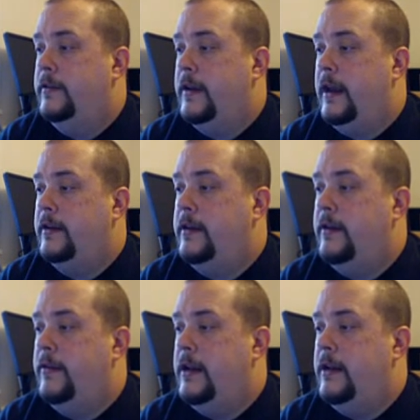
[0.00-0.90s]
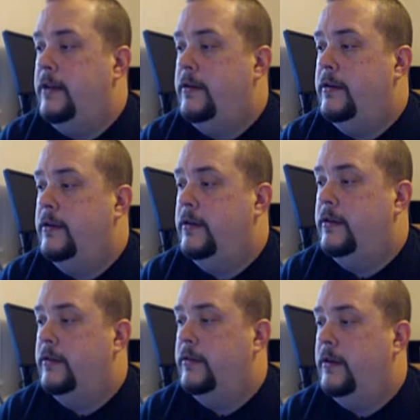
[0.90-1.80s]
disk activity,
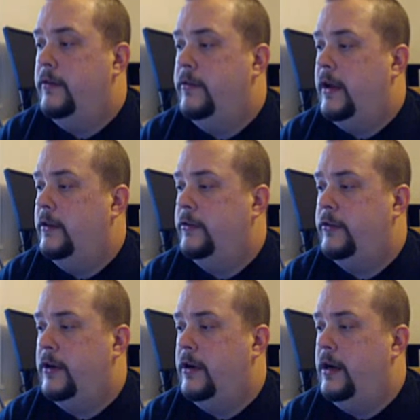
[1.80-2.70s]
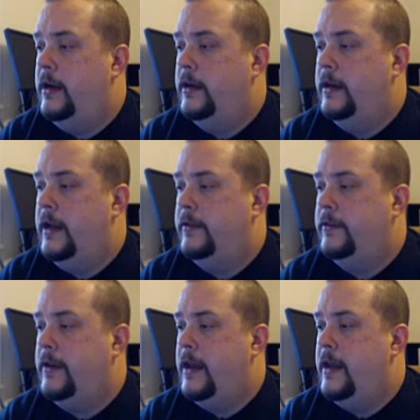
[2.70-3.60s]
file sharing,
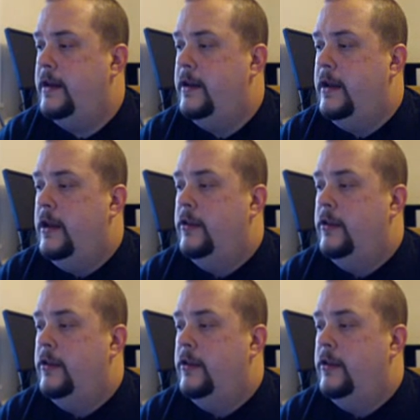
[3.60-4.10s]
netstat.